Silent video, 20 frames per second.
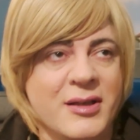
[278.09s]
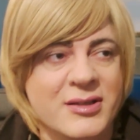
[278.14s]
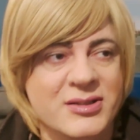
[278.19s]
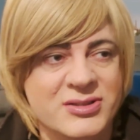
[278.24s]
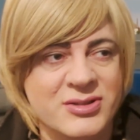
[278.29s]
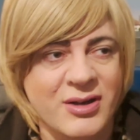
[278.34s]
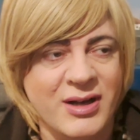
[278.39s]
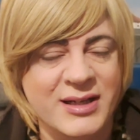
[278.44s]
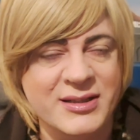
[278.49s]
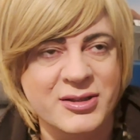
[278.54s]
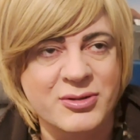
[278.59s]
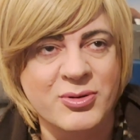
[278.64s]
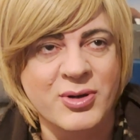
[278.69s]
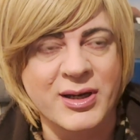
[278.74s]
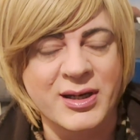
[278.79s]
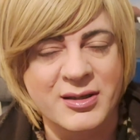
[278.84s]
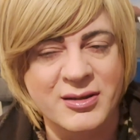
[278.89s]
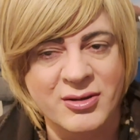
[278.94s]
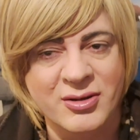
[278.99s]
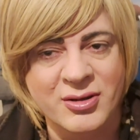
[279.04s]
So I had a
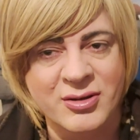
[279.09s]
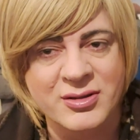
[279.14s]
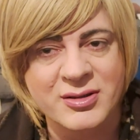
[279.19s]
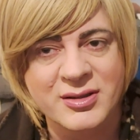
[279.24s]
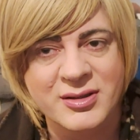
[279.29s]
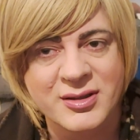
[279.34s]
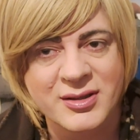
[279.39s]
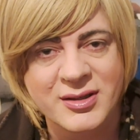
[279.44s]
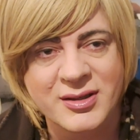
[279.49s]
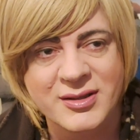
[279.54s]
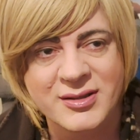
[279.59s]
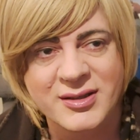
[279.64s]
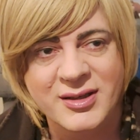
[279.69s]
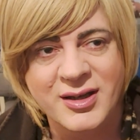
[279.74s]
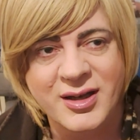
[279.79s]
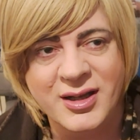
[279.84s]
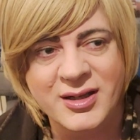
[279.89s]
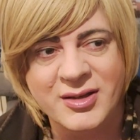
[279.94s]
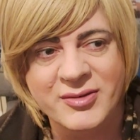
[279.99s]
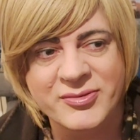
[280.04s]
quick look
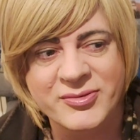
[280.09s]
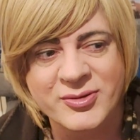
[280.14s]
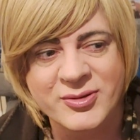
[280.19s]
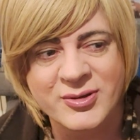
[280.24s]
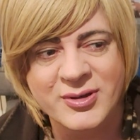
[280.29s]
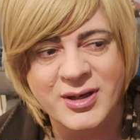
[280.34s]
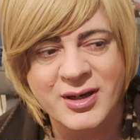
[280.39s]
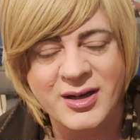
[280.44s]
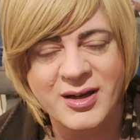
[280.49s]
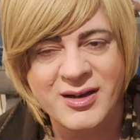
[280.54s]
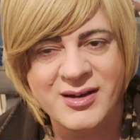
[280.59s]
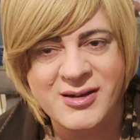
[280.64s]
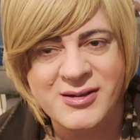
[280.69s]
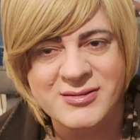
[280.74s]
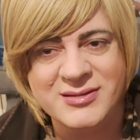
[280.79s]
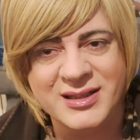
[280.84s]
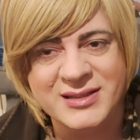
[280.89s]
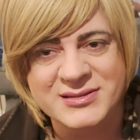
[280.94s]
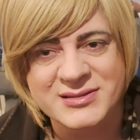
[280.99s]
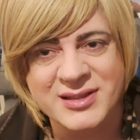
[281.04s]
and I thought,
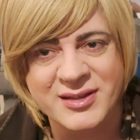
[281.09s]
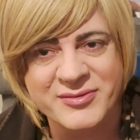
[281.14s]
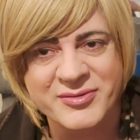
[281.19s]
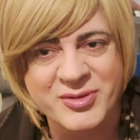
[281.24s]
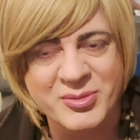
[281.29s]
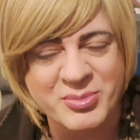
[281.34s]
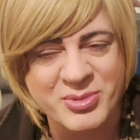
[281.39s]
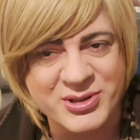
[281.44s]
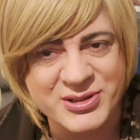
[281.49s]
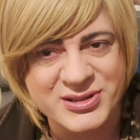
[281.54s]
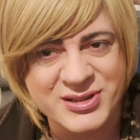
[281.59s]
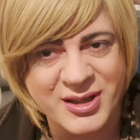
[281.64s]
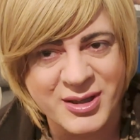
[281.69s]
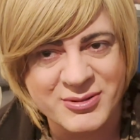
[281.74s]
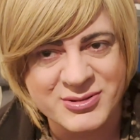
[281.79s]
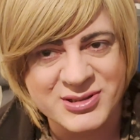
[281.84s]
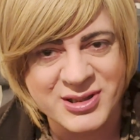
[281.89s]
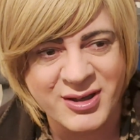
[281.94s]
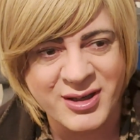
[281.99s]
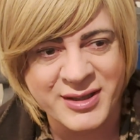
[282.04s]
oh, that's that footbridge that I
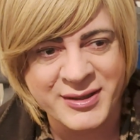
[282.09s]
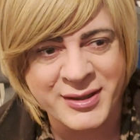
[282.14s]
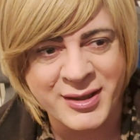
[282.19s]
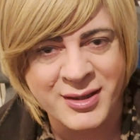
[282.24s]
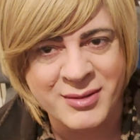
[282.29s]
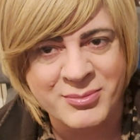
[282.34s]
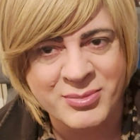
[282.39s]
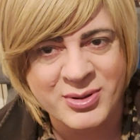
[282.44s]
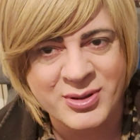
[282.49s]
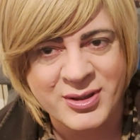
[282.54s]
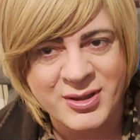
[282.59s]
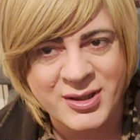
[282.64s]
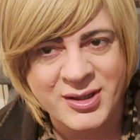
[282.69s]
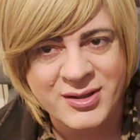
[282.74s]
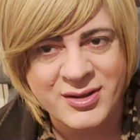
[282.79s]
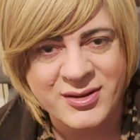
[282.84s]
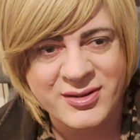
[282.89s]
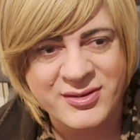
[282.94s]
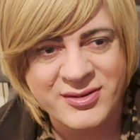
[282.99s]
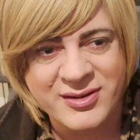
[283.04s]
was eyeing up.
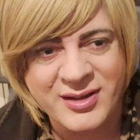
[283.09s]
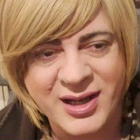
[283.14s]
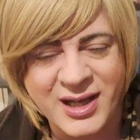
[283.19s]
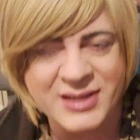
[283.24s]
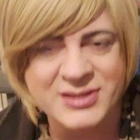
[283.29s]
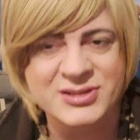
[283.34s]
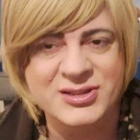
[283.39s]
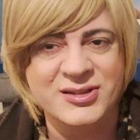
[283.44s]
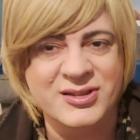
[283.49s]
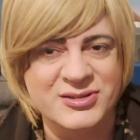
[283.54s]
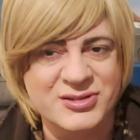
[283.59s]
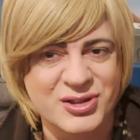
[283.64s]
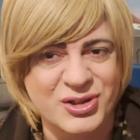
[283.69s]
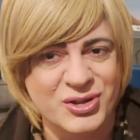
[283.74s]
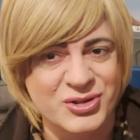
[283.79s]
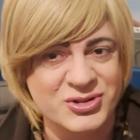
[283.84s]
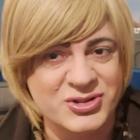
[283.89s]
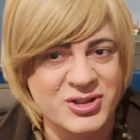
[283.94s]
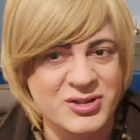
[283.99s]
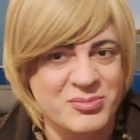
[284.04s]
That actually doesn't
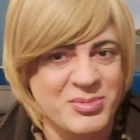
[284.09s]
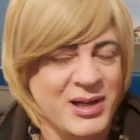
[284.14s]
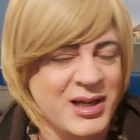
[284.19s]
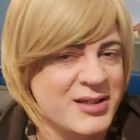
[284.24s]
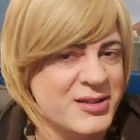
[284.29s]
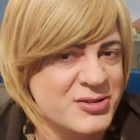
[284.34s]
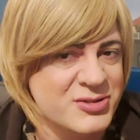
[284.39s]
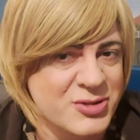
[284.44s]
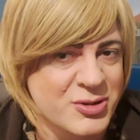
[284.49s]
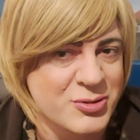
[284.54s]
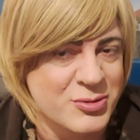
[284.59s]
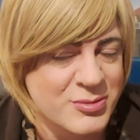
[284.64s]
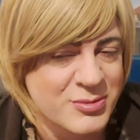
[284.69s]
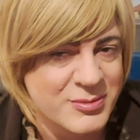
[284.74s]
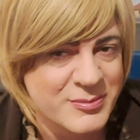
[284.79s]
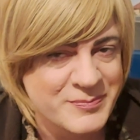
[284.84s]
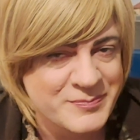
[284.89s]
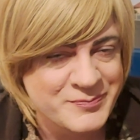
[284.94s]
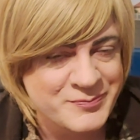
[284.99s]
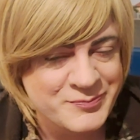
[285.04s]
look too bad at all,
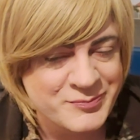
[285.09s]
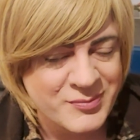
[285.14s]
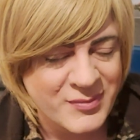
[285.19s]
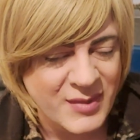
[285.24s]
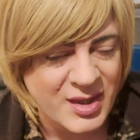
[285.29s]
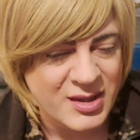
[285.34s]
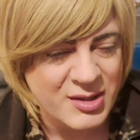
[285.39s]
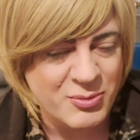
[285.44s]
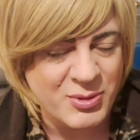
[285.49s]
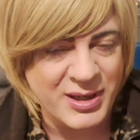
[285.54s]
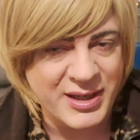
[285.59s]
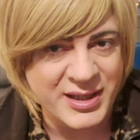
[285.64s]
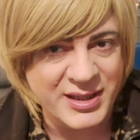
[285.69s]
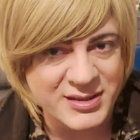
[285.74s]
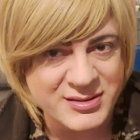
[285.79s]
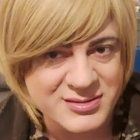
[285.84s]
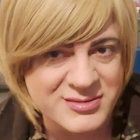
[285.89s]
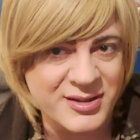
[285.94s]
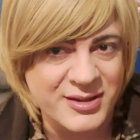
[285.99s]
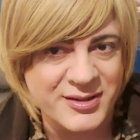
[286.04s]
the way
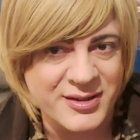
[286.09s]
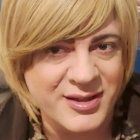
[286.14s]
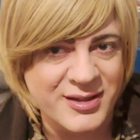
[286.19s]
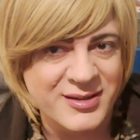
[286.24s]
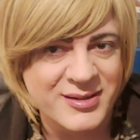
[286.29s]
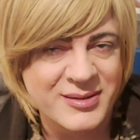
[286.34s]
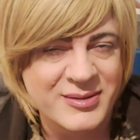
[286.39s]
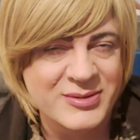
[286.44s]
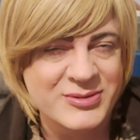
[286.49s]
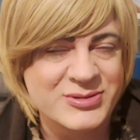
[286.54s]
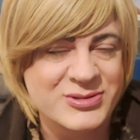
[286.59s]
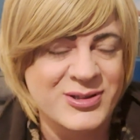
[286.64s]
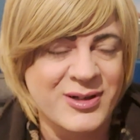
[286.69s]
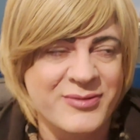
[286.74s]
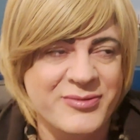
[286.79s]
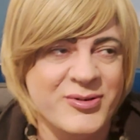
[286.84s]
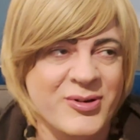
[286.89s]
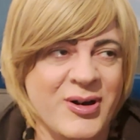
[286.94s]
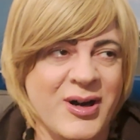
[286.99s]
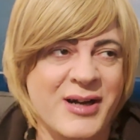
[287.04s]
he's done it. So I
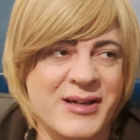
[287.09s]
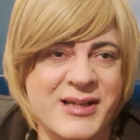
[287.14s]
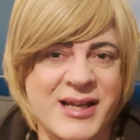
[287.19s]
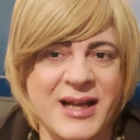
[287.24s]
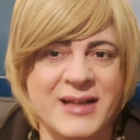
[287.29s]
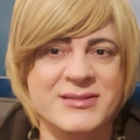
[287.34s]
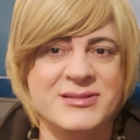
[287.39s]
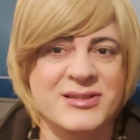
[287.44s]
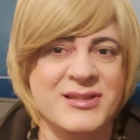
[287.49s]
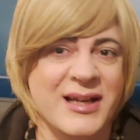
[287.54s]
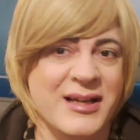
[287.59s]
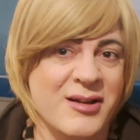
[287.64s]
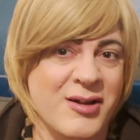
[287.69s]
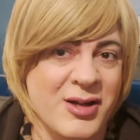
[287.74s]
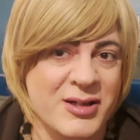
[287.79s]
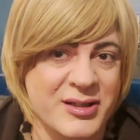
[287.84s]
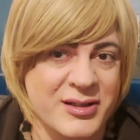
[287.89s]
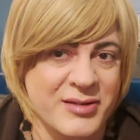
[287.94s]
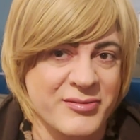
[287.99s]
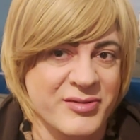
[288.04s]
thought, okay, so that
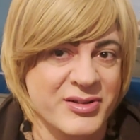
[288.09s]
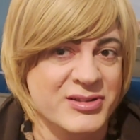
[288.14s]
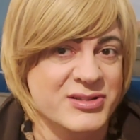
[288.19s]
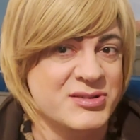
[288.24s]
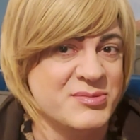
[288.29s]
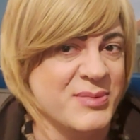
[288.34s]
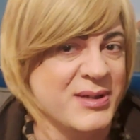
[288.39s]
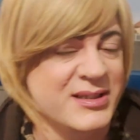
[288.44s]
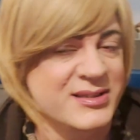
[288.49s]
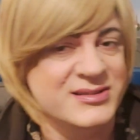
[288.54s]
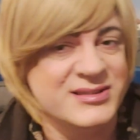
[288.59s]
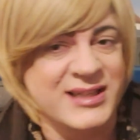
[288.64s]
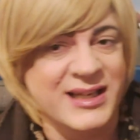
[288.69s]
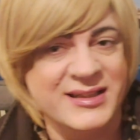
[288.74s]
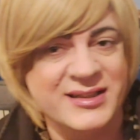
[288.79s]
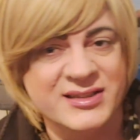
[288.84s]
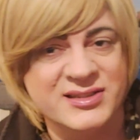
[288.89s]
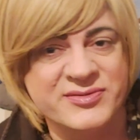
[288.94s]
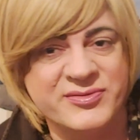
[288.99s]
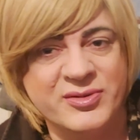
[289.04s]
kind of convinced me to
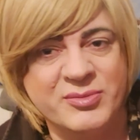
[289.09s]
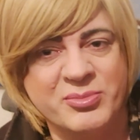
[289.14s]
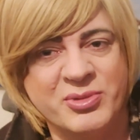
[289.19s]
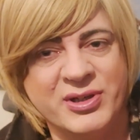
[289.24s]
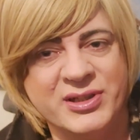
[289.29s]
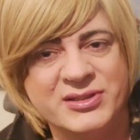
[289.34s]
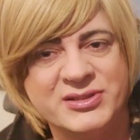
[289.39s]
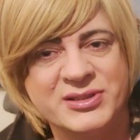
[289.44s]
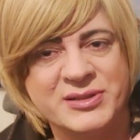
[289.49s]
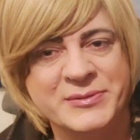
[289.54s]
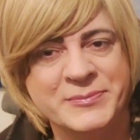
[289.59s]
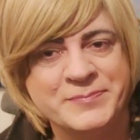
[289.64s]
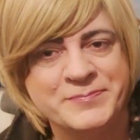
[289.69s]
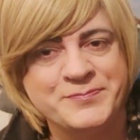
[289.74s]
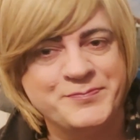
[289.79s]
get this footbridge.